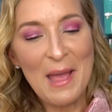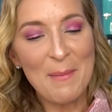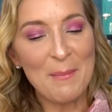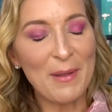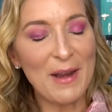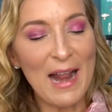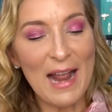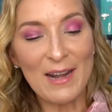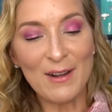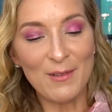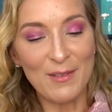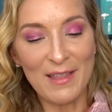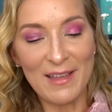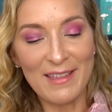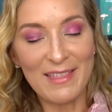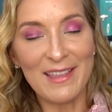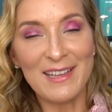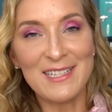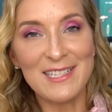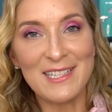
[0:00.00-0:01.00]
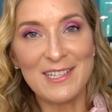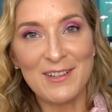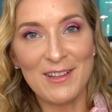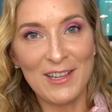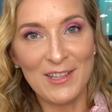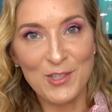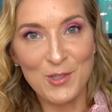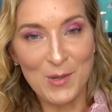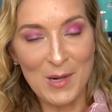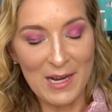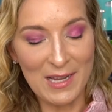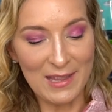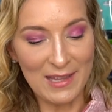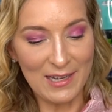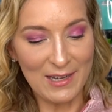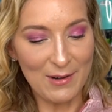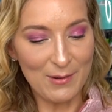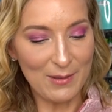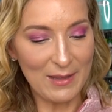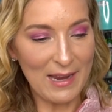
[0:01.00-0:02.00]
but I don't like things that are like dry
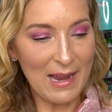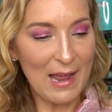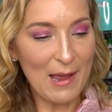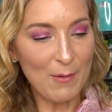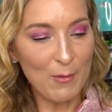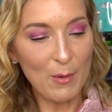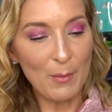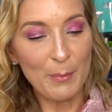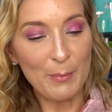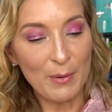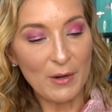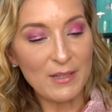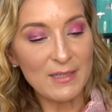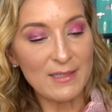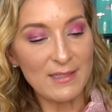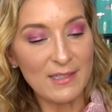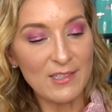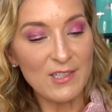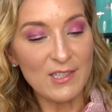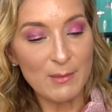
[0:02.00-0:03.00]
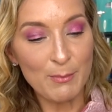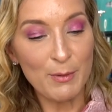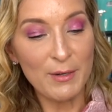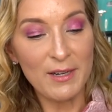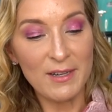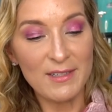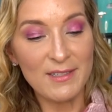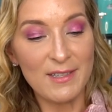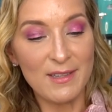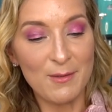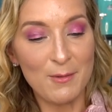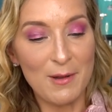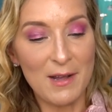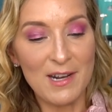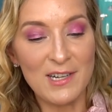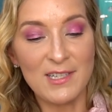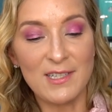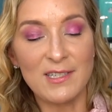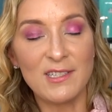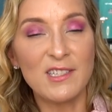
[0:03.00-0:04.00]
clean only. I will personally just put it into the
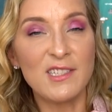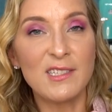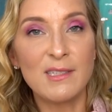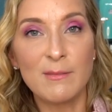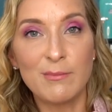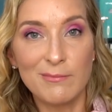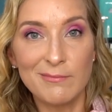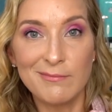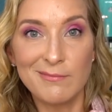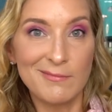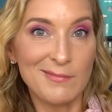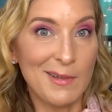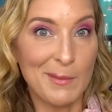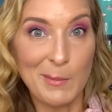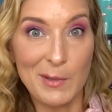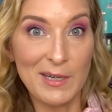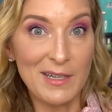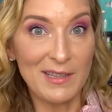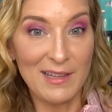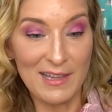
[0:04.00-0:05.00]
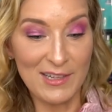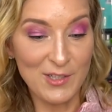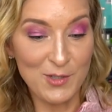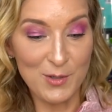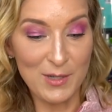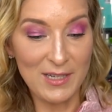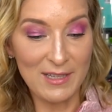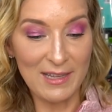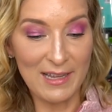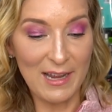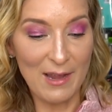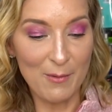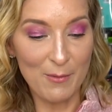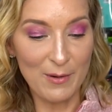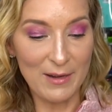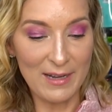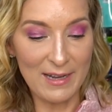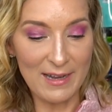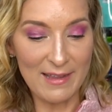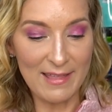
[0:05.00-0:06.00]
wash and just I'm gonna like treat it like I
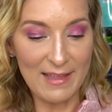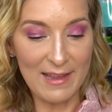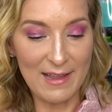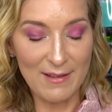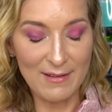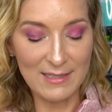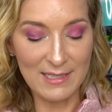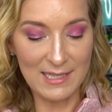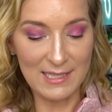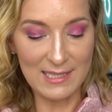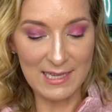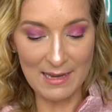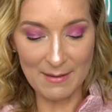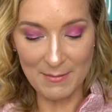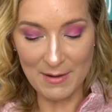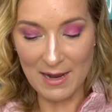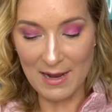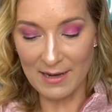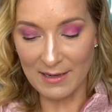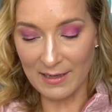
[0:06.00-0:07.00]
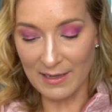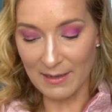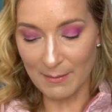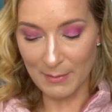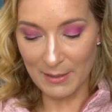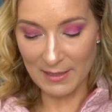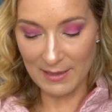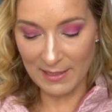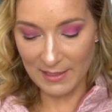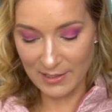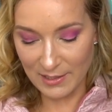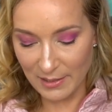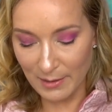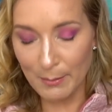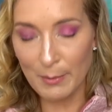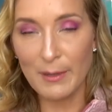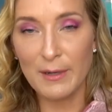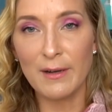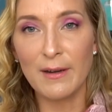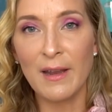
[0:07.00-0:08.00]
would anything else because I'm not gonna be like
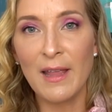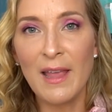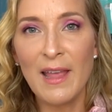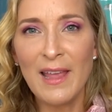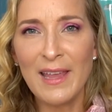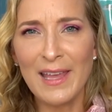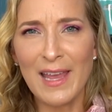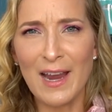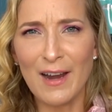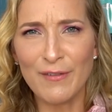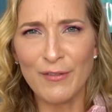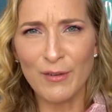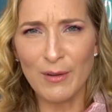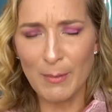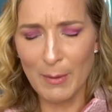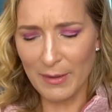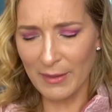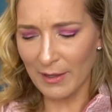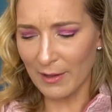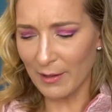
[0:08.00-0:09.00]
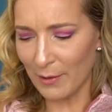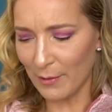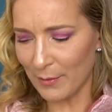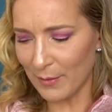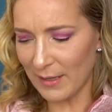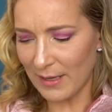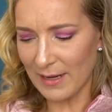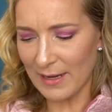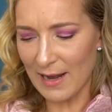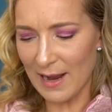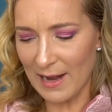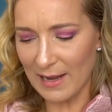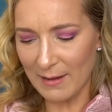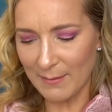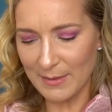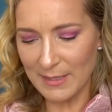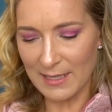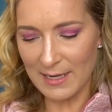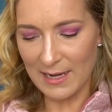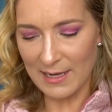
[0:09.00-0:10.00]
super careful about the clothing and
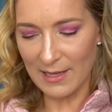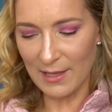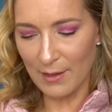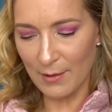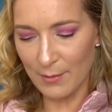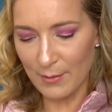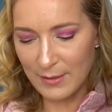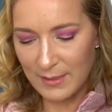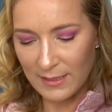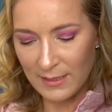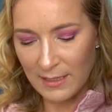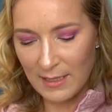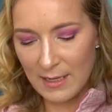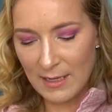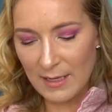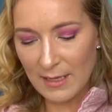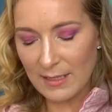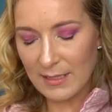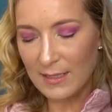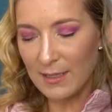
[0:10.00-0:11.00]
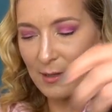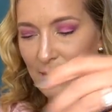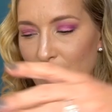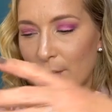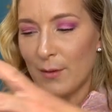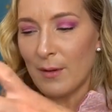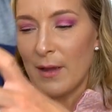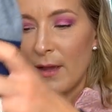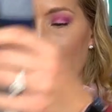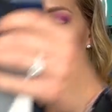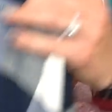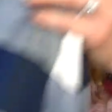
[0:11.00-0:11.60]
items that I use. So